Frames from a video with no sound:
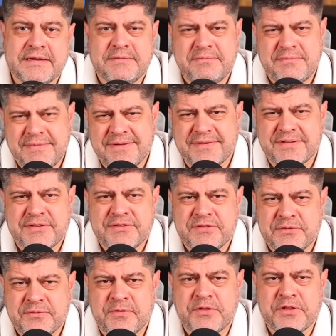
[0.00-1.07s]
Well,
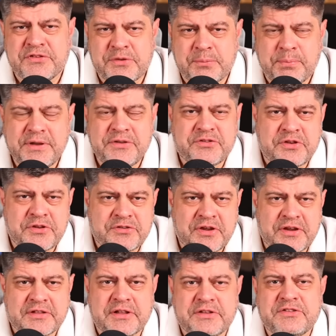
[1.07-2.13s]
it's for the simplicity's
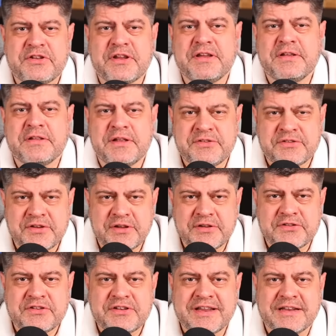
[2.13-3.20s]
sake, let's say
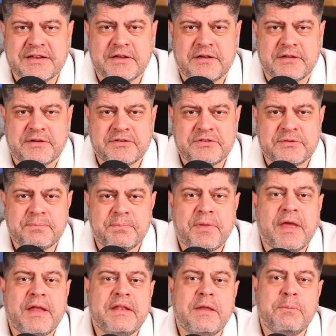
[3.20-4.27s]
it's $10.
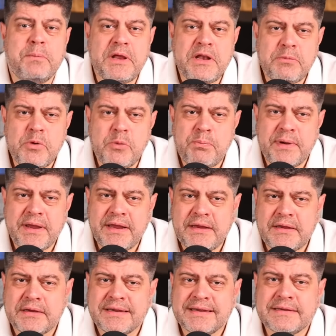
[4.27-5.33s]
And the minimum
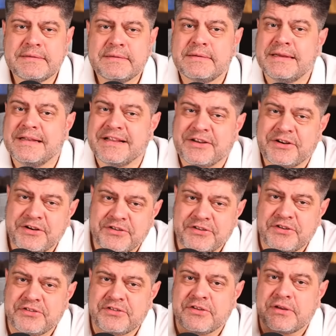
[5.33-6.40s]
pay
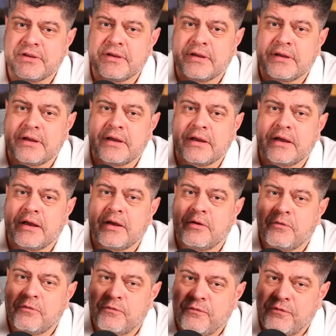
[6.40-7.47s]
increases
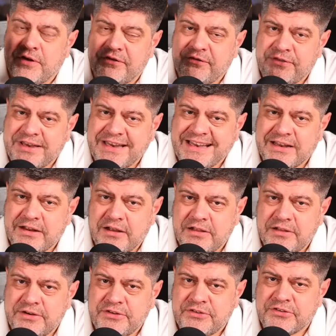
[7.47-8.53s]

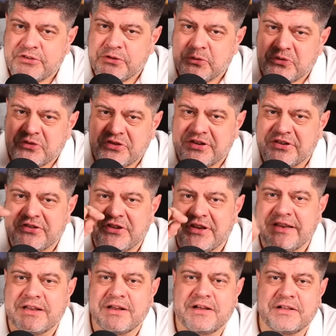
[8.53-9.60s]
$15 to
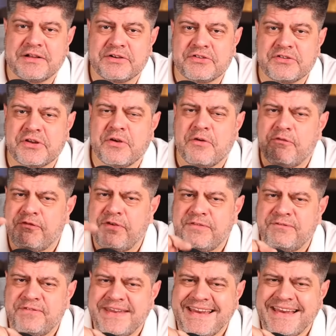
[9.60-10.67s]
$16.
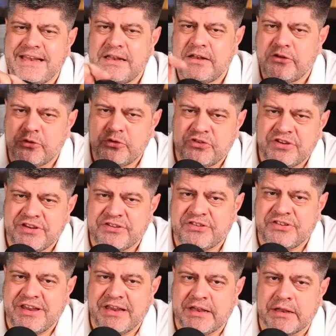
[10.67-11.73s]
15 to
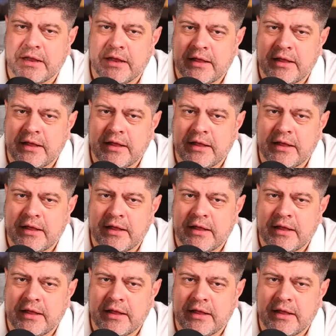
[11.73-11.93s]
16.